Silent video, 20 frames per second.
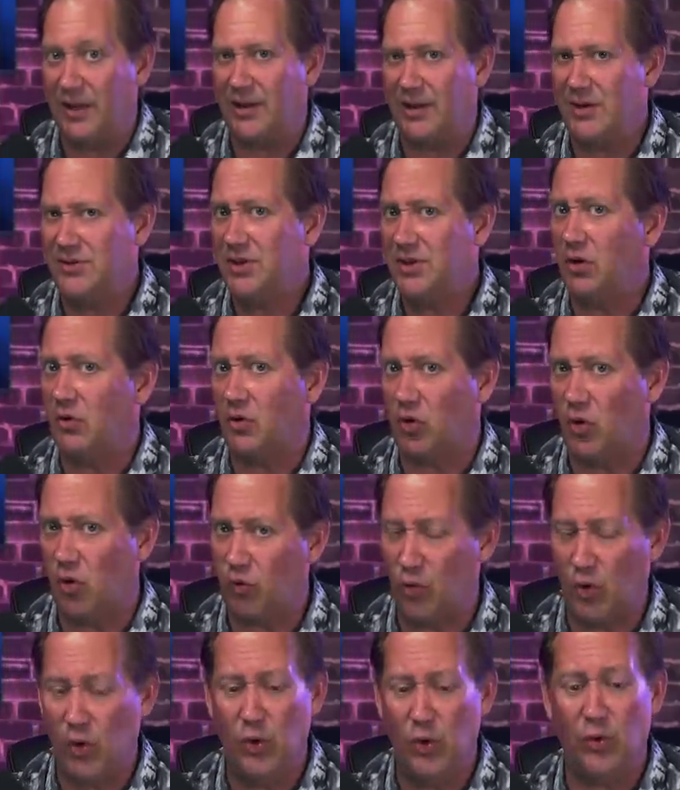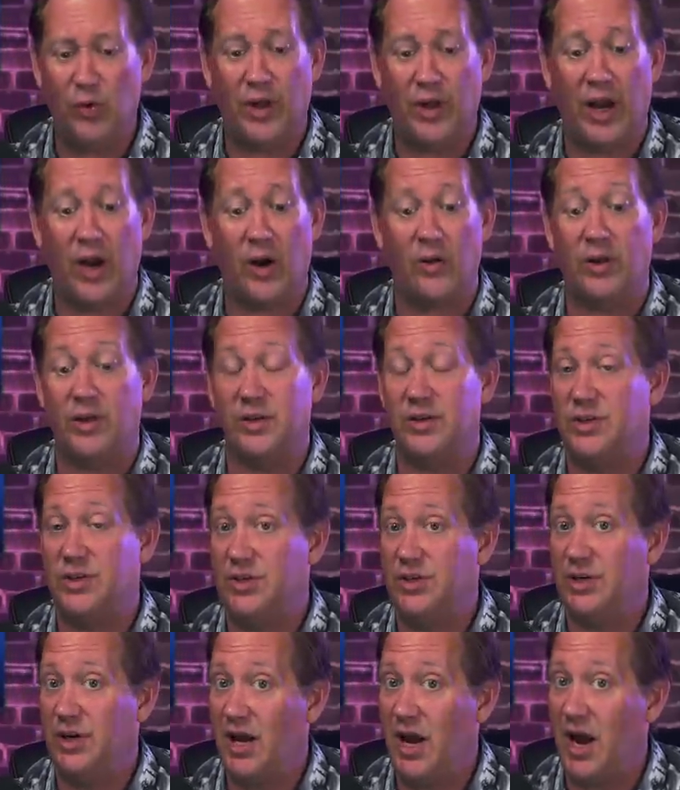There's a crew there that
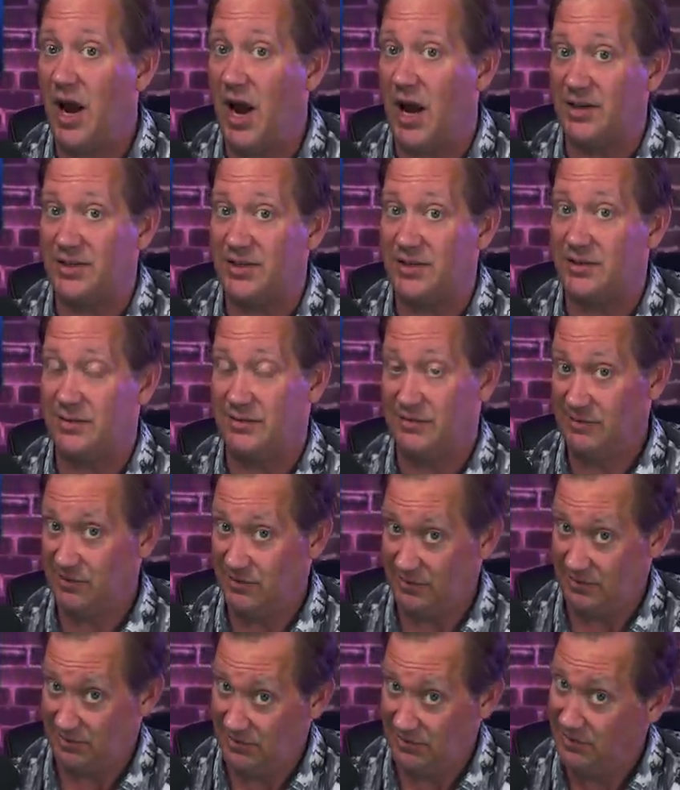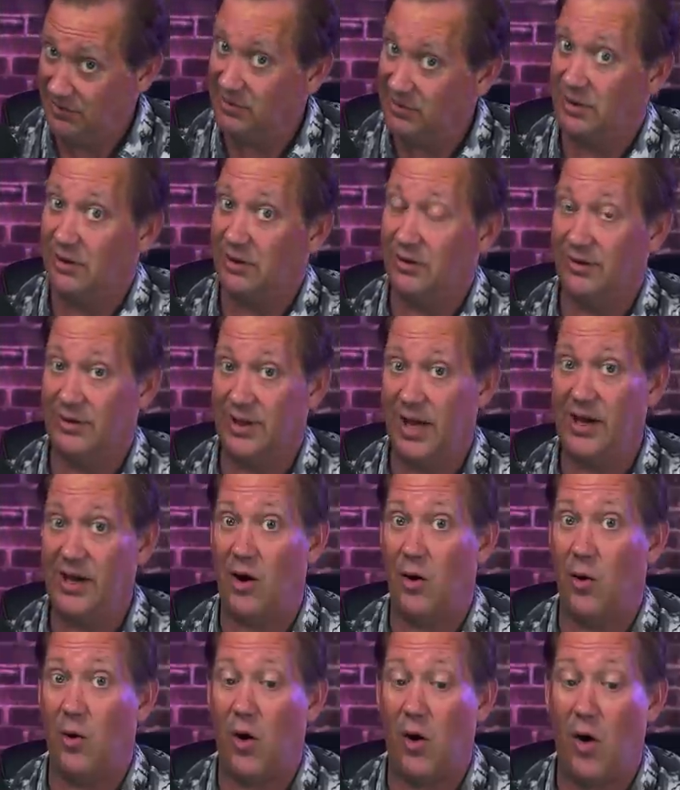just, they
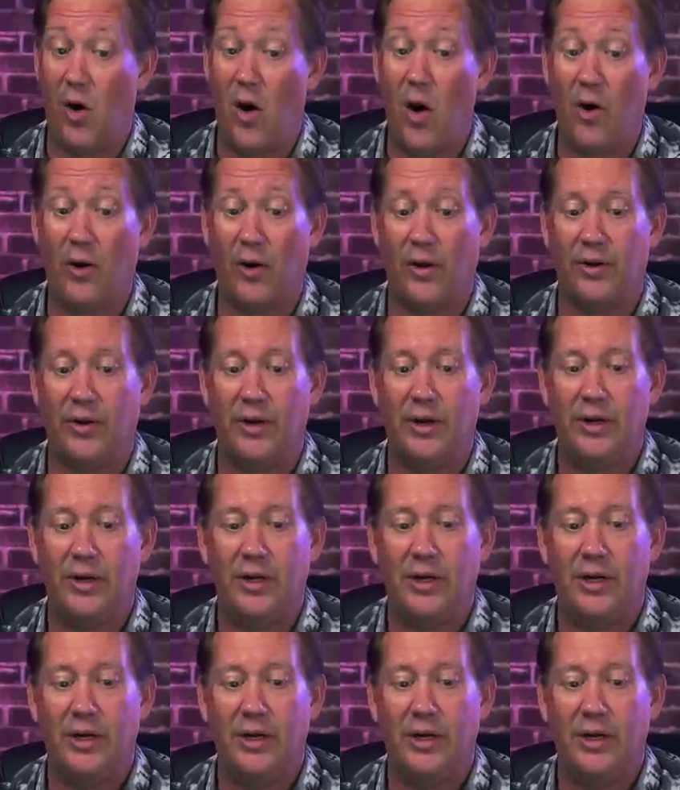go hard.